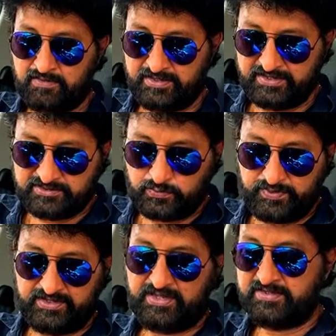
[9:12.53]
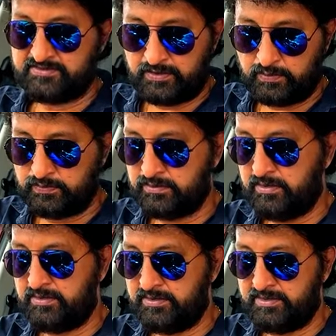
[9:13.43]
or any squeaking sound
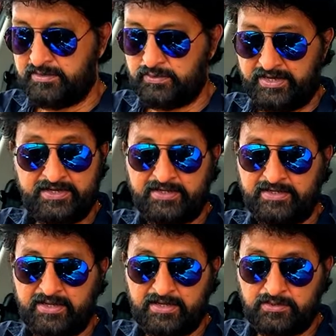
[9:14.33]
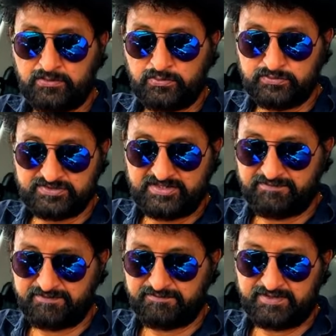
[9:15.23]
or uh, any uh, loosely
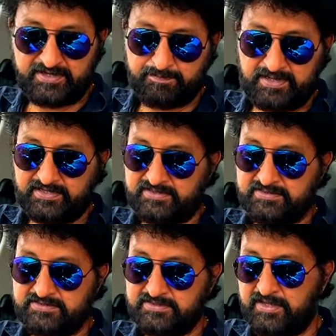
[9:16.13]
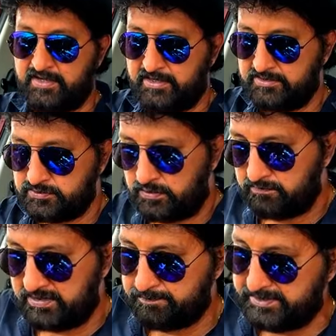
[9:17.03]
fitted part in this. It's all
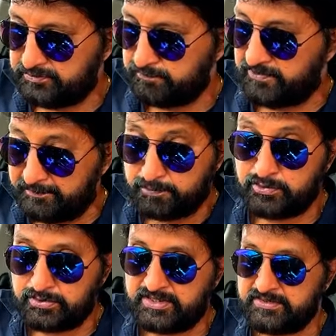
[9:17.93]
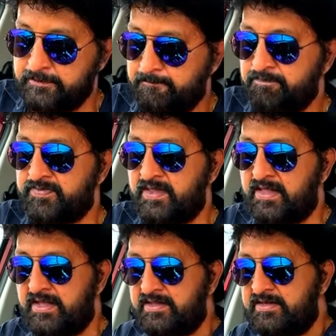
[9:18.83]
well put, well put together.
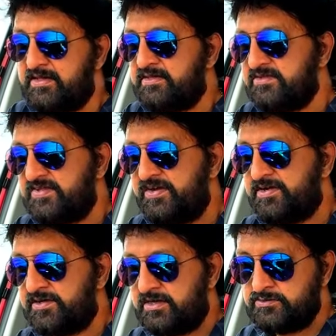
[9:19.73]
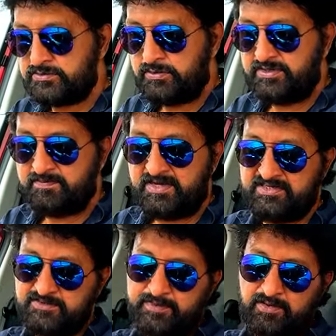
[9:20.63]
And uh, the central console
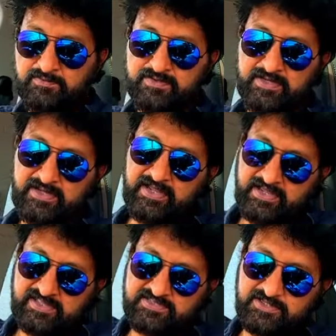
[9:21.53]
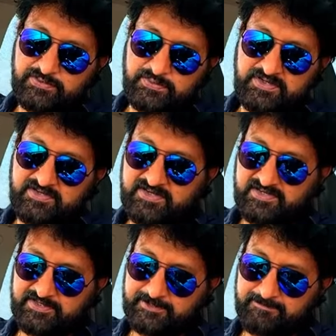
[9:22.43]
reminds me of the
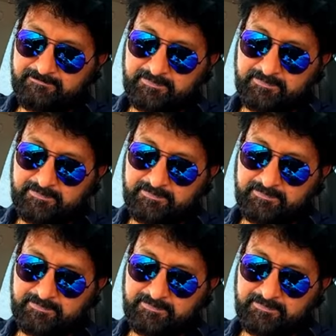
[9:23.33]
LC200 uh,